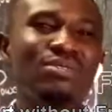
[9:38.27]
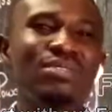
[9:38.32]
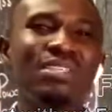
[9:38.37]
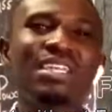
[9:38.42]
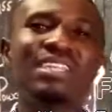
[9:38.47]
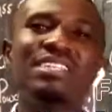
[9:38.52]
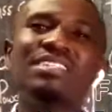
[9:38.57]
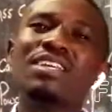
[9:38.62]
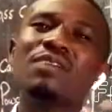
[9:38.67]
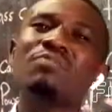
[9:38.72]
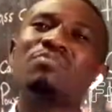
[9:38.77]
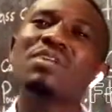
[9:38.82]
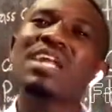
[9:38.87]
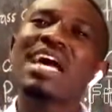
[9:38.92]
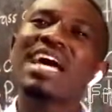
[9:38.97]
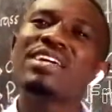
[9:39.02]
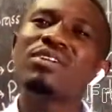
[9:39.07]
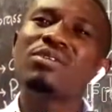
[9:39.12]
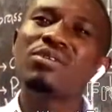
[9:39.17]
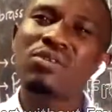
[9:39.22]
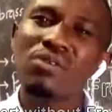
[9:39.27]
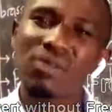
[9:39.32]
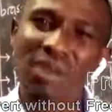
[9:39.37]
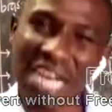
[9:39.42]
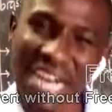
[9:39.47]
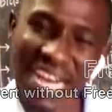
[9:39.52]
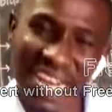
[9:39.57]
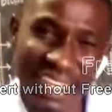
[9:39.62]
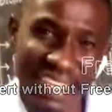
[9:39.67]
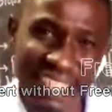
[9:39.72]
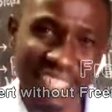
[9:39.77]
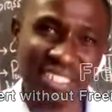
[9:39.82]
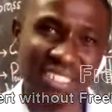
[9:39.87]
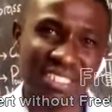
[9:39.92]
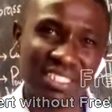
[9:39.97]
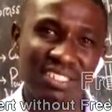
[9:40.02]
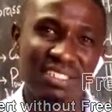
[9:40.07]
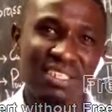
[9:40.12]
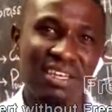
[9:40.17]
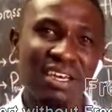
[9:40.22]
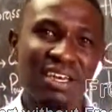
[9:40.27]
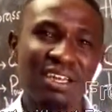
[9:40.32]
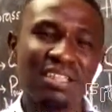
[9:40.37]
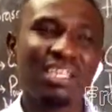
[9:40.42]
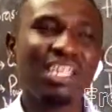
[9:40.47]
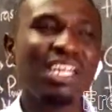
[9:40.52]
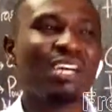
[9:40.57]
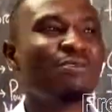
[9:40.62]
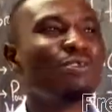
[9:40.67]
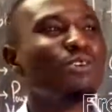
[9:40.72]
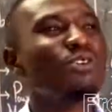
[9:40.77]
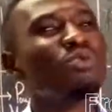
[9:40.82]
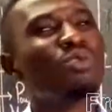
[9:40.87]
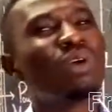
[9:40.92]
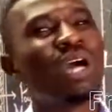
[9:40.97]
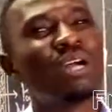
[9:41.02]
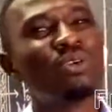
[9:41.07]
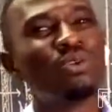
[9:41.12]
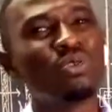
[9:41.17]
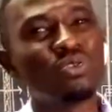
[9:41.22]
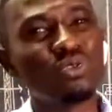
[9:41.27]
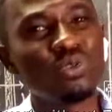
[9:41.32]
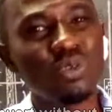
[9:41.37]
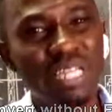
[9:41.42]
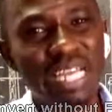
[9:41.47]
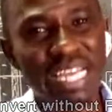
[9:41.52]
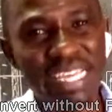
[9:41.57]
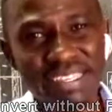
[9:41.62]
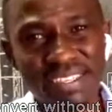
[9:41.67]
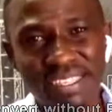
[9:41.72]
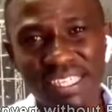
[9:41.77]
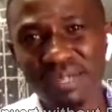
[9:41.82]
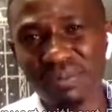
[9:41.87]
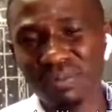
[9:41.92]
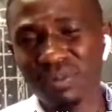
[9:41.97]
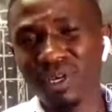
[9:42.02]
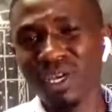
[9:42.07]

they supply low current. Therefore, you cannot rely them.